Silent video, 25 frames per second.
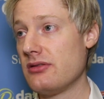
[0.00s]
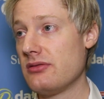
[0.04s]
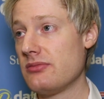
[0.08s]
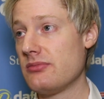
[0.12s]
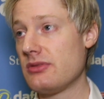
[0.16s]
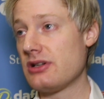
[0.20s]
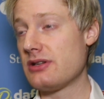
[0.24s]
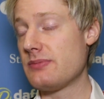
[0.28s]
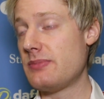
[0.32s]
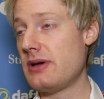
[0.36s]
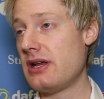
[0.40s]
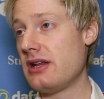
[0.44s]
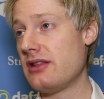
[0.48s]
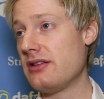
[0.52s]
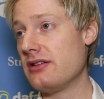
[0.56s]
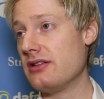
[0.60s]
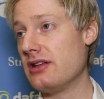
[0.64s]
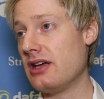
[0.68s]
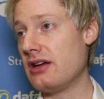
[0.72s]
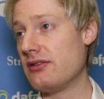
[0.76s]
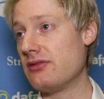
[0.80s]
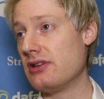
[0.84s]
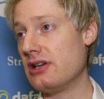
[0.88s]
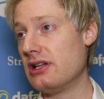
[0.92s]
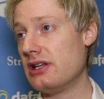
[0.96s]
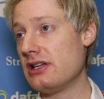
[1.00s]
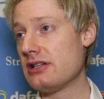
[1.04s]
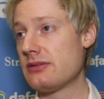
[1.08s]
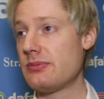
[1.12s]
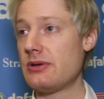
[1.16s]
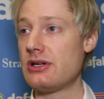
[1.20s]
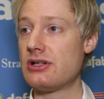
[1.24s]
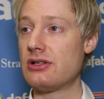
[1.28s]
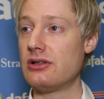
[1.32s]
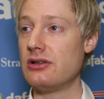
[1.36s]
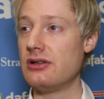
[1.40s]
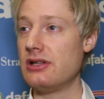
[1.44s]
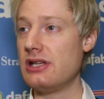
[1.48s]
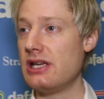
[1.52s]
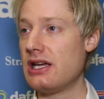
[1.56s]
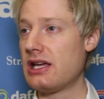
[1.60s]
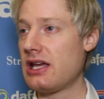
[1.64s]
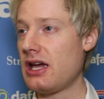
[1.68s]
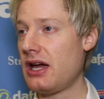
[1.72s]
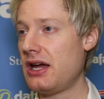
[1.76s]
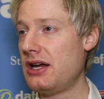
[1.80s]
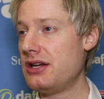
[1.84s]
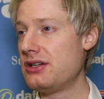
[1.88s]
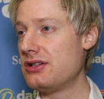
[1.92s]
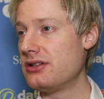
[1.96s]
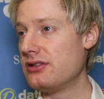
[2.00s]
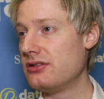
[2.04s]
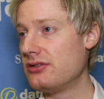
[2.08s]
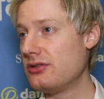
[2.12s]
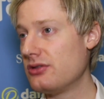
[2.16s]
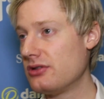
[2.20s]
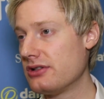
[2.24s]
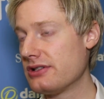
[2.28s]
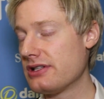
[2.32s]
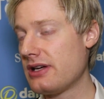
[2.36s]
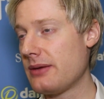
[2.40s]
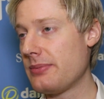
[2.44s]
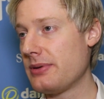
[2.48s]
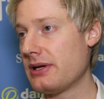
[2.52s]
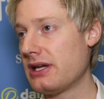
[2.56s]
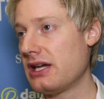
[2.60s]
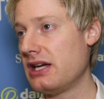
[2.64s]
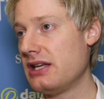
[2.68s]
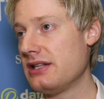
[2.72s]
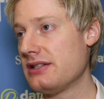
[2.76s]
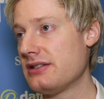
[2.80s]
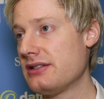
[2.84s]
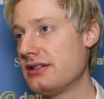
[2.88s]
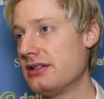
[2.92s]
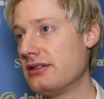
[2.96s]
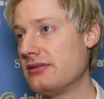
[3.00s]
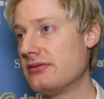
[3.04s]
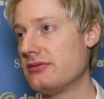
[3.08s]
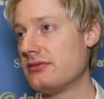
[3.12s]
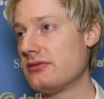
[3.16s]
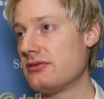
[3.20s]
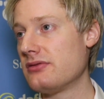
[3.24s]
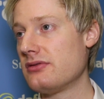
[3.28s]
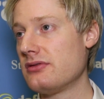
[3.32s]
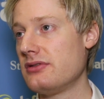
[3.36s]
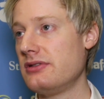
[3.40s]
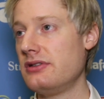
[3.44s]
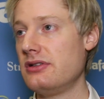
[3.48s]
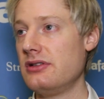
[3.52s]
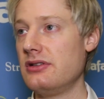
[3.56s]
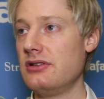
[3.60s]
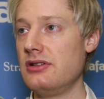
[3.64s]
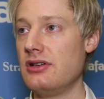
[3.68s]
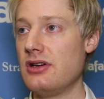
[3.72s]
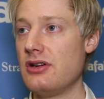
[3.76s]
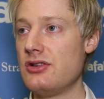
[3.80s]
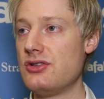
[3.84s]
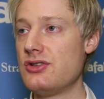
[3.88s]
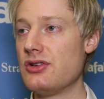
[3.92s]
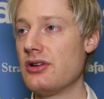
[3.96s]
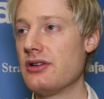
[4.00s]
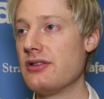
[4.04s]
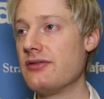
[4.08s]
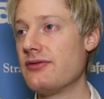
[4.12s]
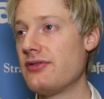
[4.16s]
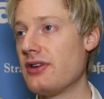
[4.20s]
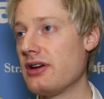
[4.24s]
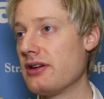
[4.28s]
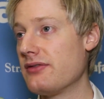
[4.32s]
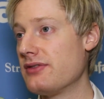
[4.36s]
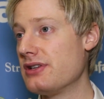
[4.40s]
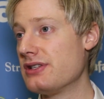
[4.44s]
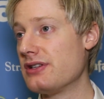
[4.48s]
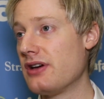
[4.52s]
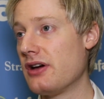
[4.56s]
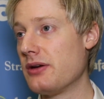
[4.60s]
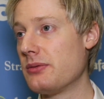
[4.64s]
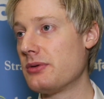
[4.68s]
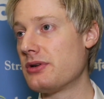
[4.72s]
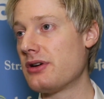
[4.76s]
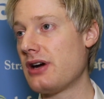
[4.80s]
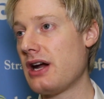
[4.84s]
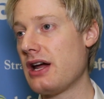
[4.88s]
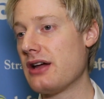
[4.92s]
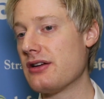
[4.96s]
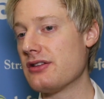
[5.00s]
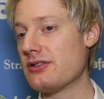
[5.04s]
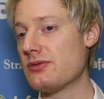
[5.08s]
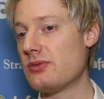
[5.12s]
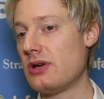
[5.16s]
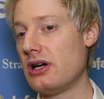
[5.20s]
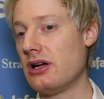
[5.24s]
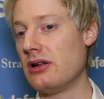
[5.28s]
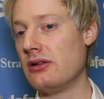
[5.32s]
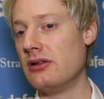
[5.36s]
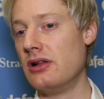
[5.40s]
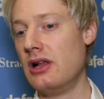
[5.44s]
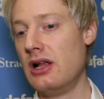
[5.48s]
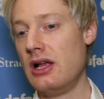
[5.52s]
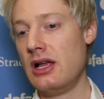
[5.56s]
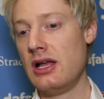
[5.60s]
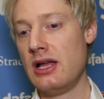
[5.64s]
much better than that, really, especially the occasion, who I was up against, and, John in front of his home crowd as well.